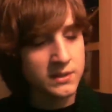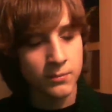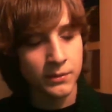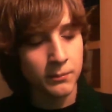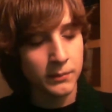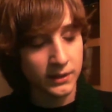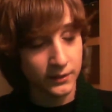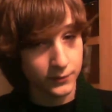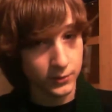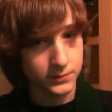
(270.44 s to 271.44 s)
something
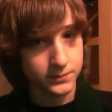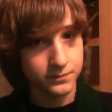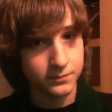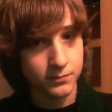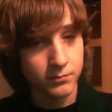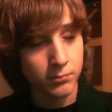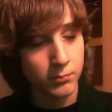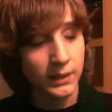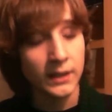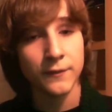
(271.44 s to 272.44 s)
meaningful
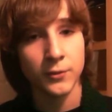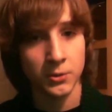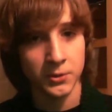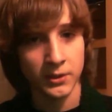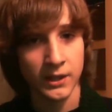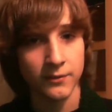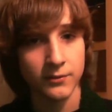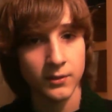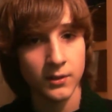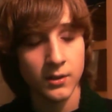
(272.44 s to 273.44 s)
in your life,
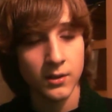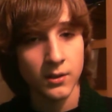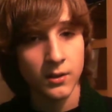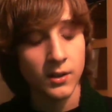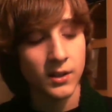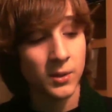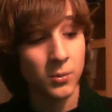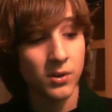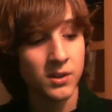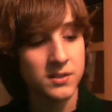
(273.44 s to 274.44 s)
and you
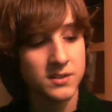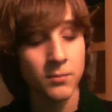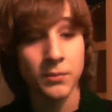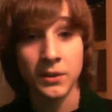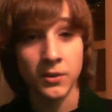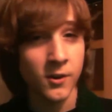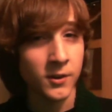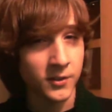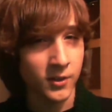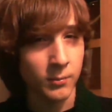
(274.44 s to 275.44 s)
want something
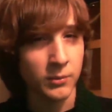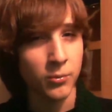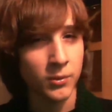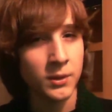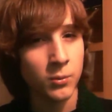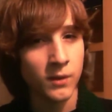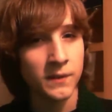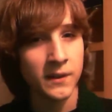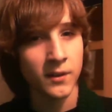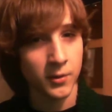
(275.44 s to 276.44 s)
long term, you really want
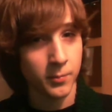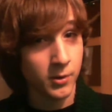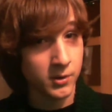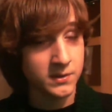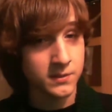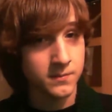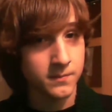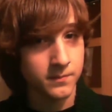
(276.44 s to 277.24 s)
that other person,